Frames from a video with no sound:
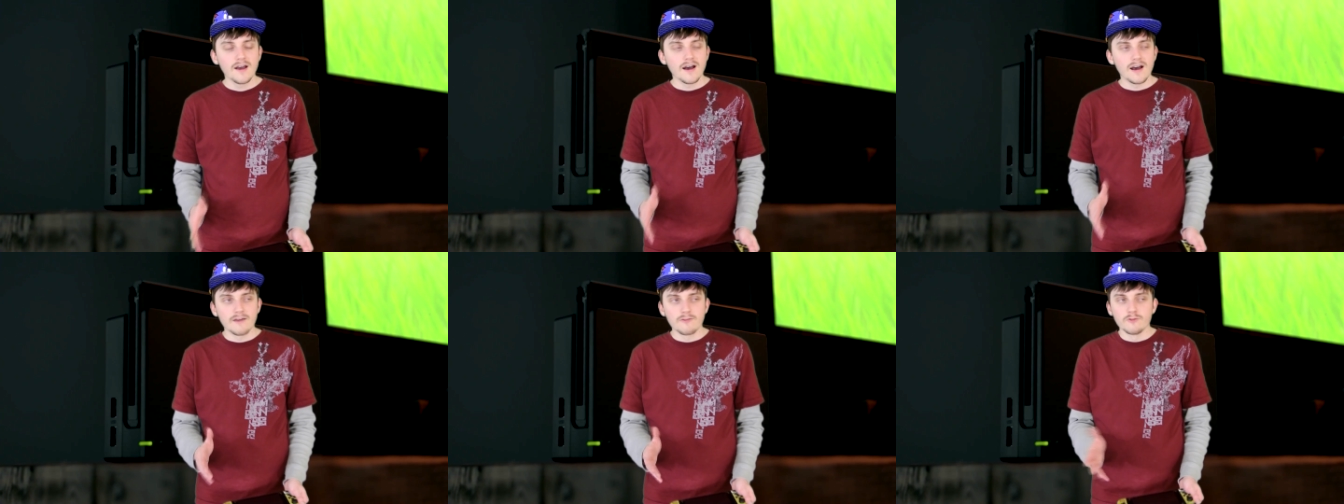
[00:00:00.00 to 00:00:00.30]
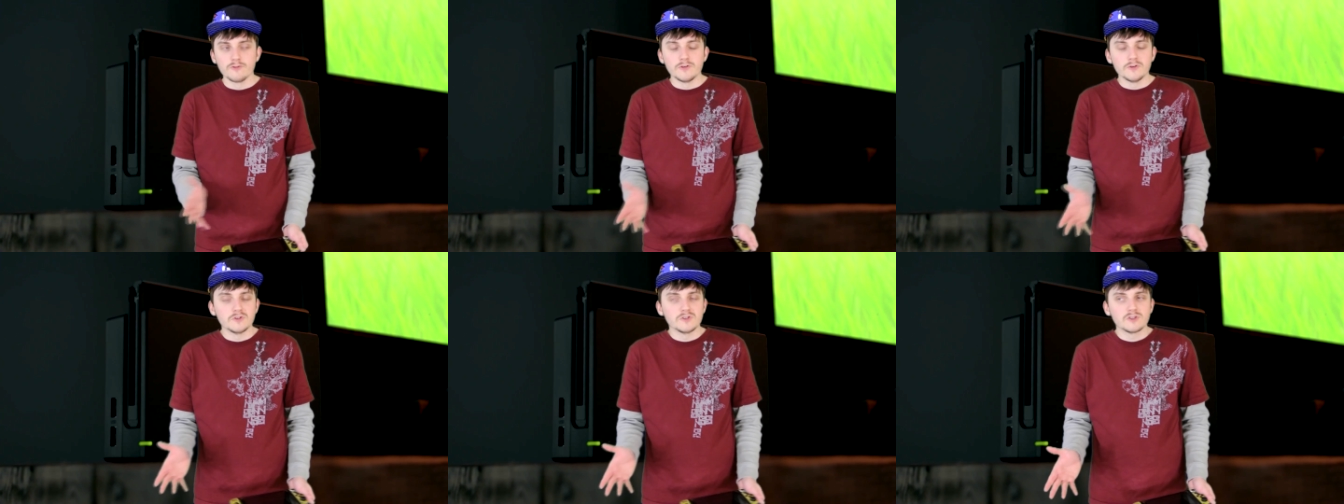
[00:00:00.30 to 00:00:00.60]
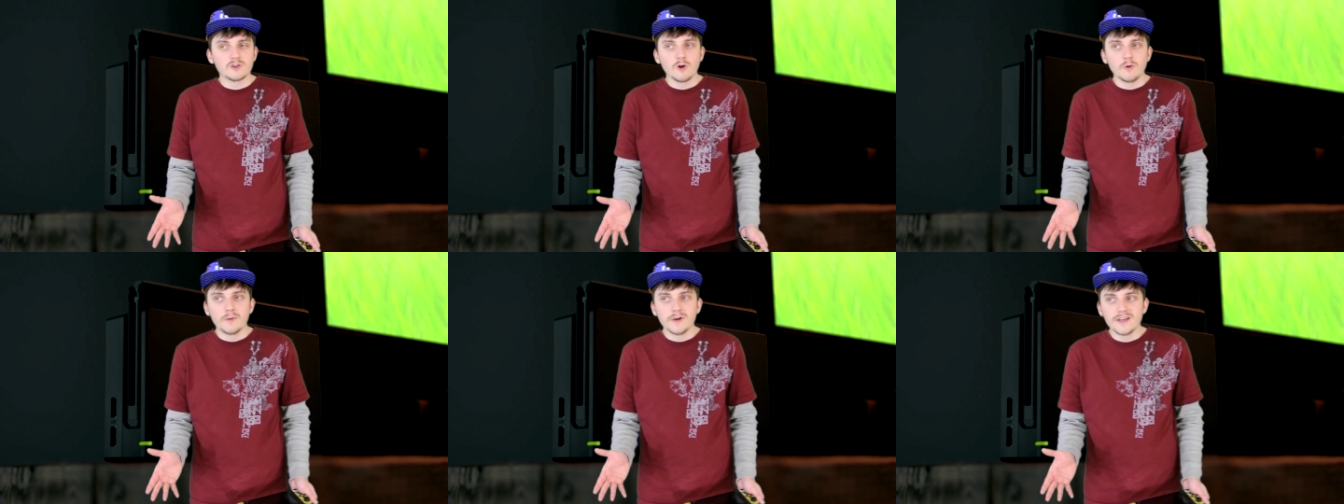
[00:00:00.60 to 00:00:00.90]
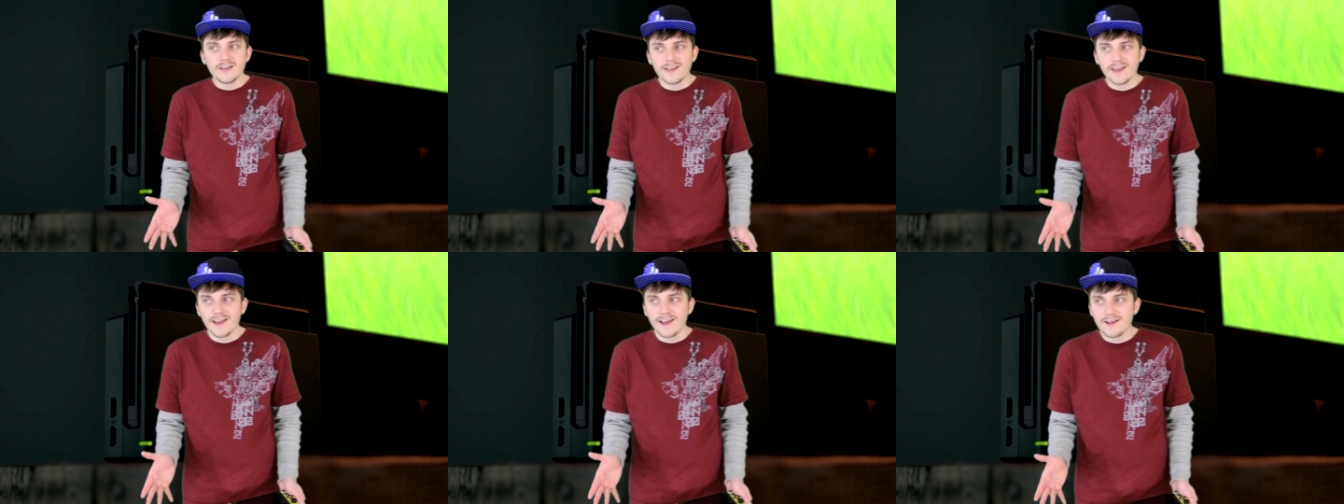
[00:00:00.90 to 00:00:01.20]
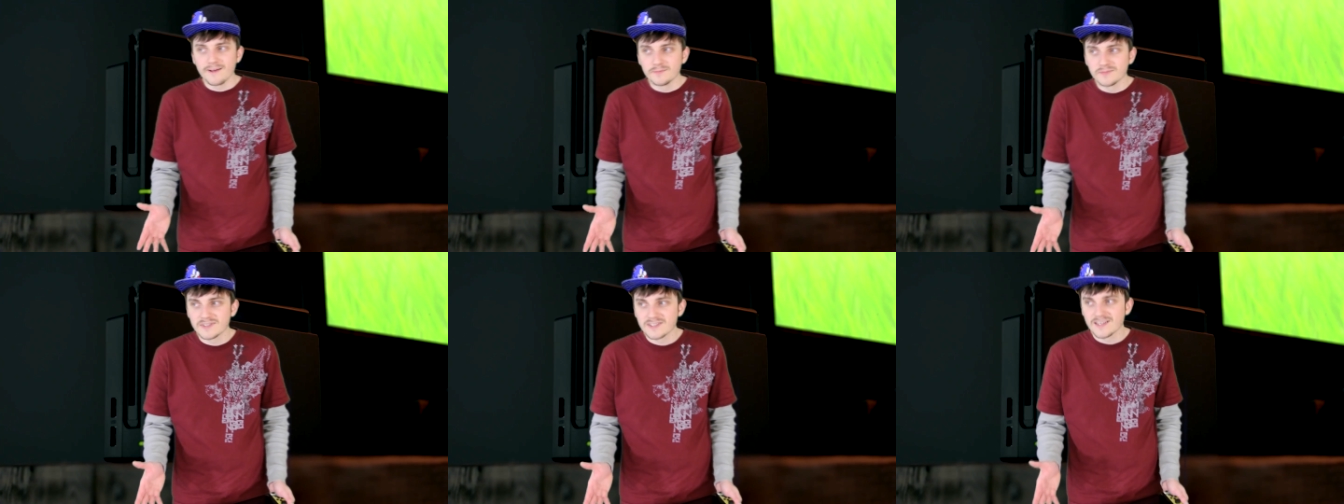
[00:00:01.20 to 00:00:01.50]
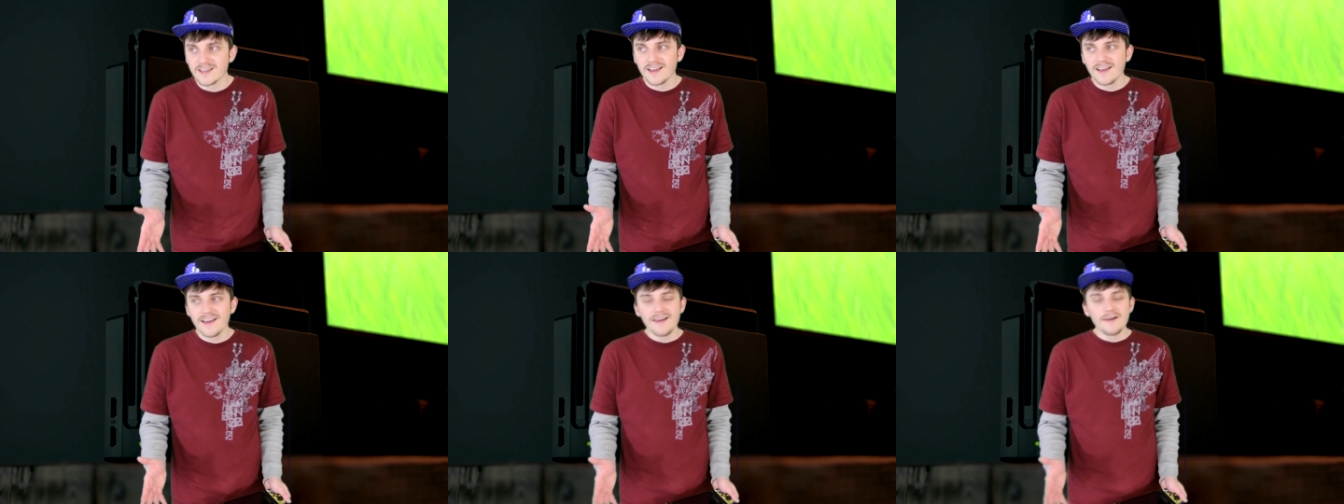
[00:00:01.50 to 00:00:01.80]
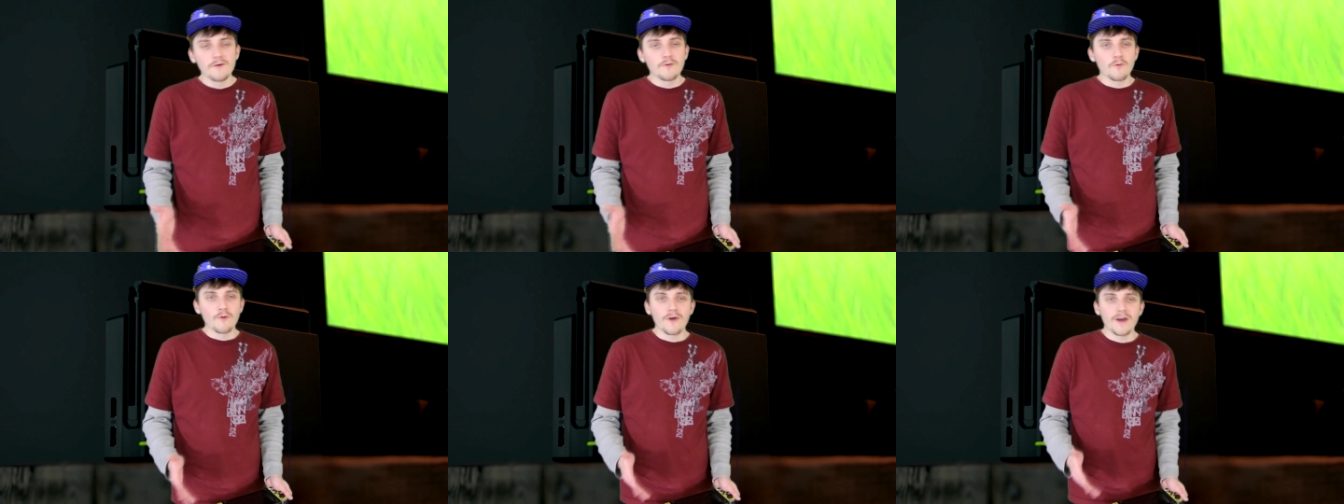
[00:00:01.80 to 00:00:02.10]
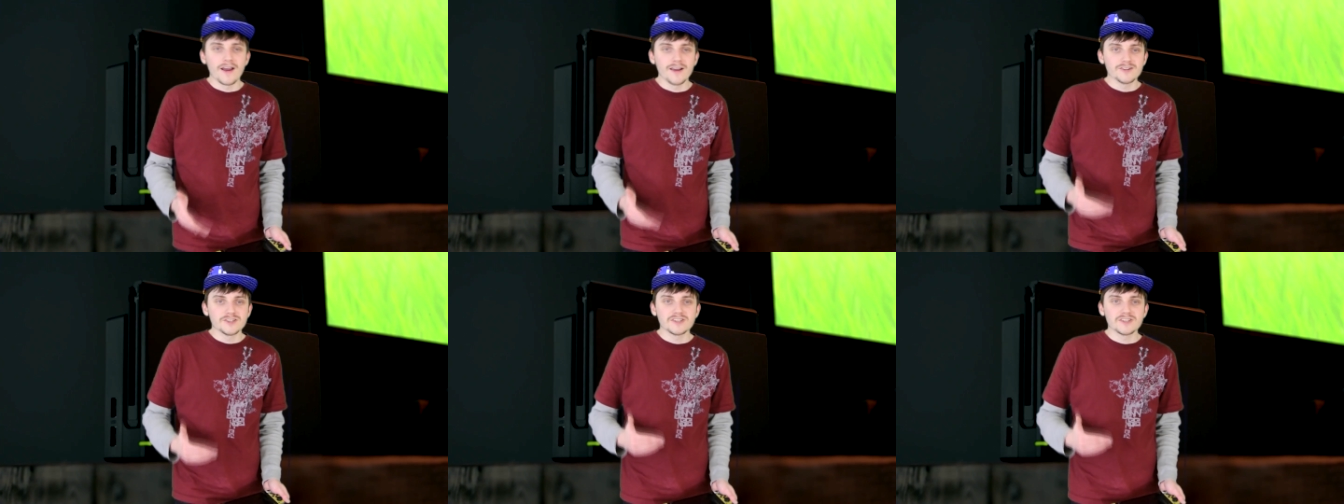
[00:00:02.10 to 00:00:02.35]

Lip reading: I've reviewed so many games where I